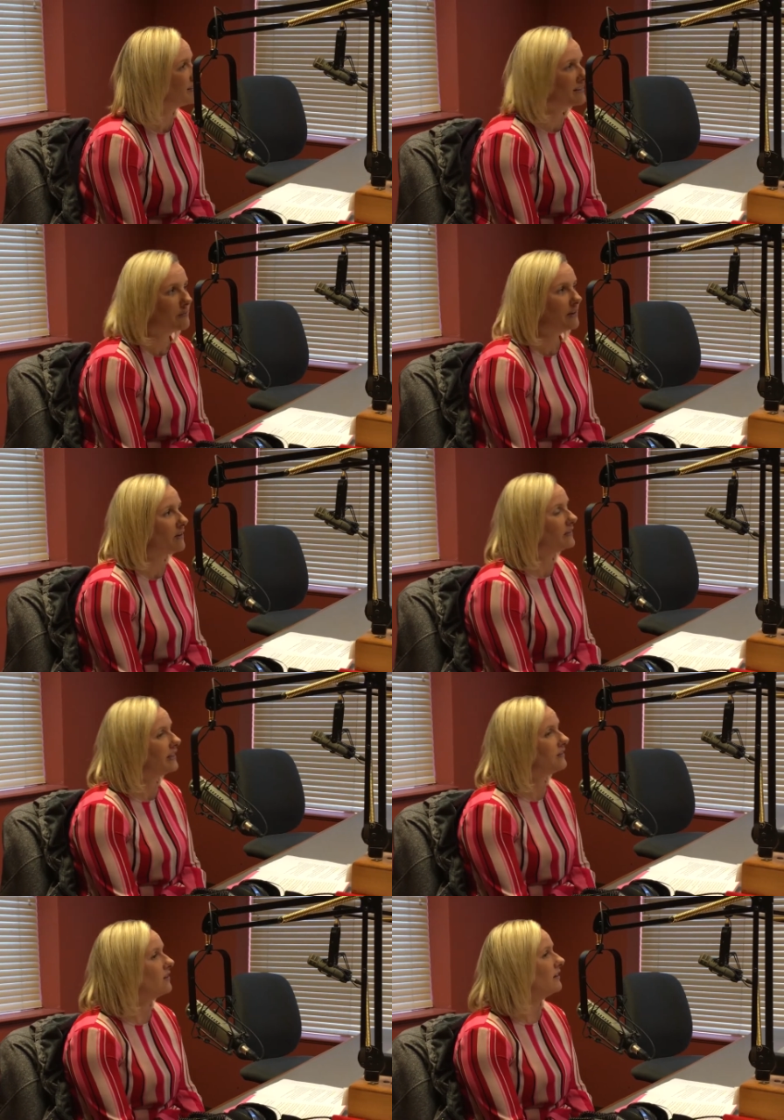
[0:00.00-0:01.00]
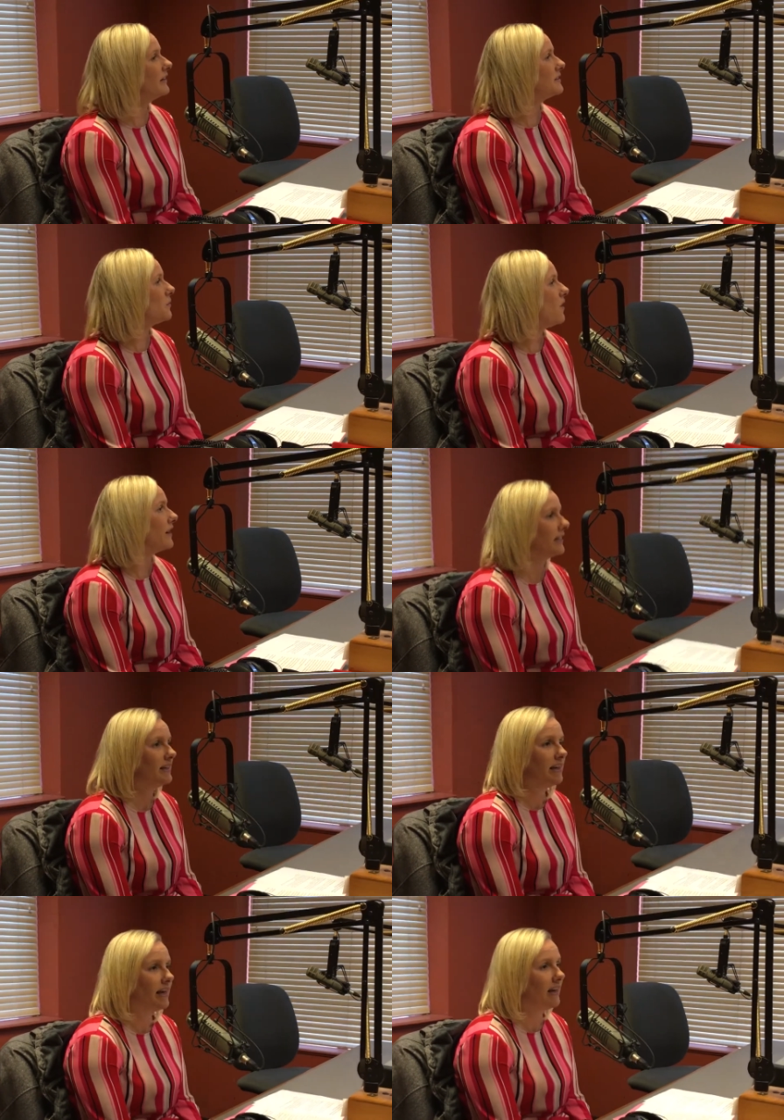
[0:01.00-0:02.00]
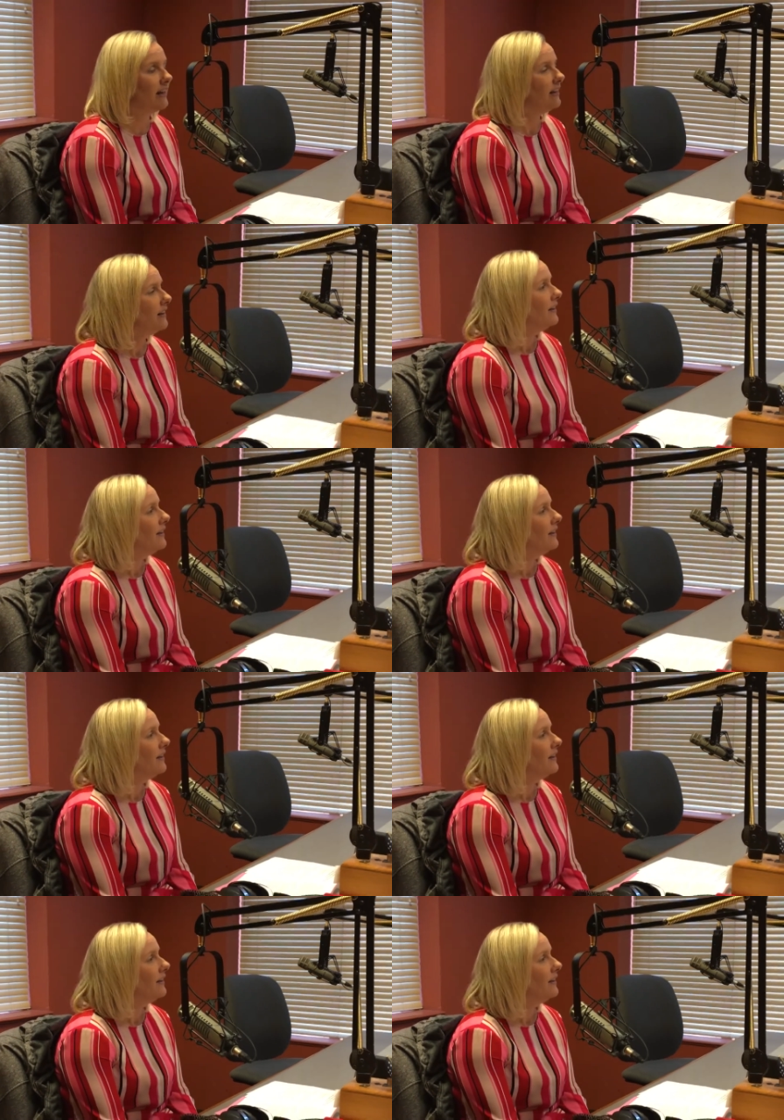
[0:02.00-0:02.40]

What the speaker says: going to be all day long. It's a walk-in day.